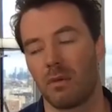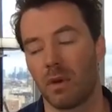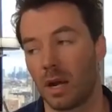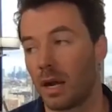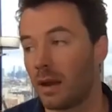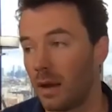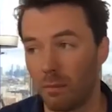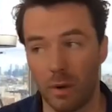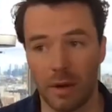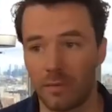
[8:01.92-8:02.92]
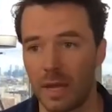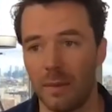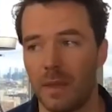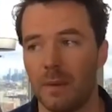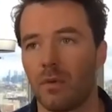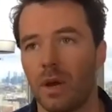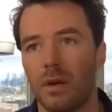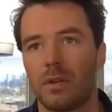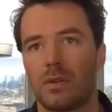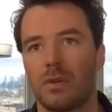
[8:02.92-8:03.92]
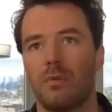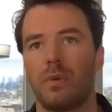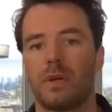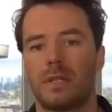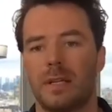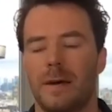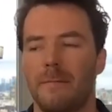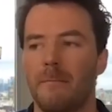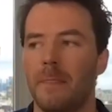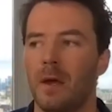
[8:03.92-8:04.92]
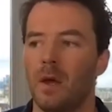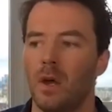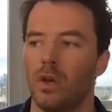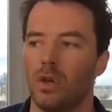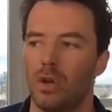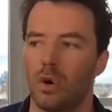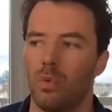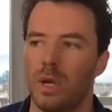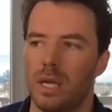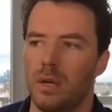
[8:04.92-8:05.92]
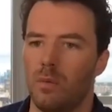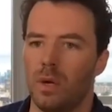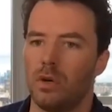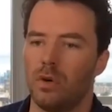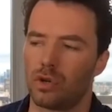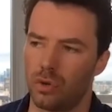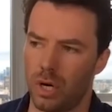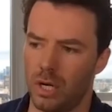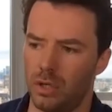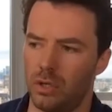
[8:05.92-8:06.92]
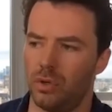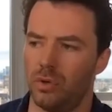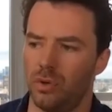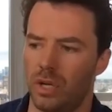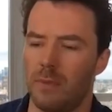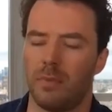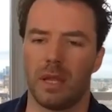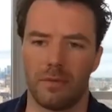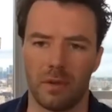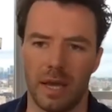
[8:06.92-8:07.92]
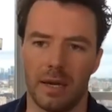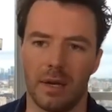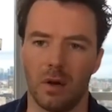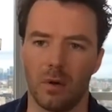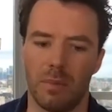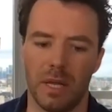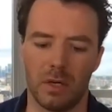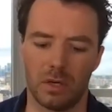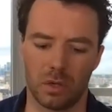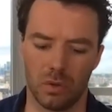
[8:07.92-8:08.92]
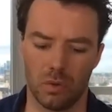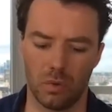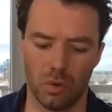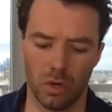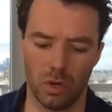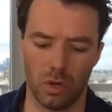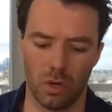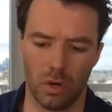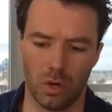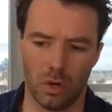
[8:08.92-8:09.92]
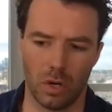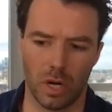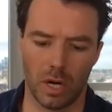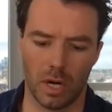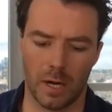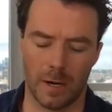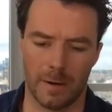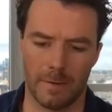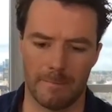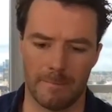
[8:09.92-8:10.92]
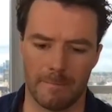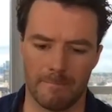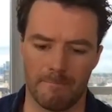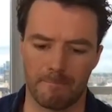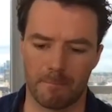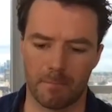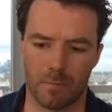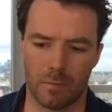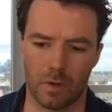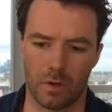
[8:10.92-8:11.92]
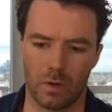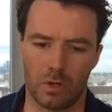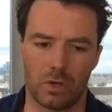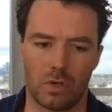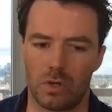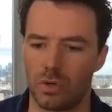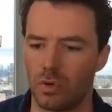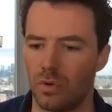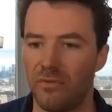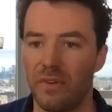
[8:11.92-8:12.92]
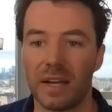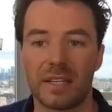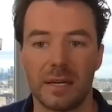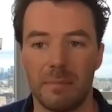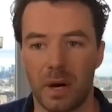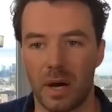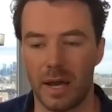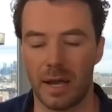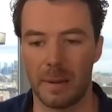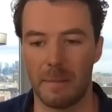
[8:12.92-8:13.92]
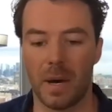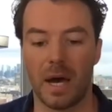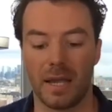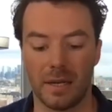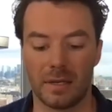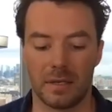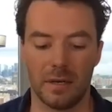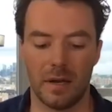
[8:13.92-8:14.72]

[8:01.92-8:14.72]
me grounded and I've kept them grounded too. But, you know, we do try to keep a level head and not be too affected by it.